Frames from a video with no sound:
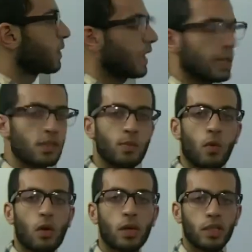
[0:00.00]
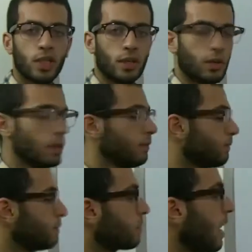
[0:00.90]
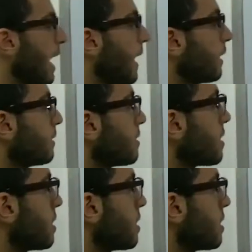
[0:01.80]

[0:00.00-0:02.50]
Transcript: gets more general and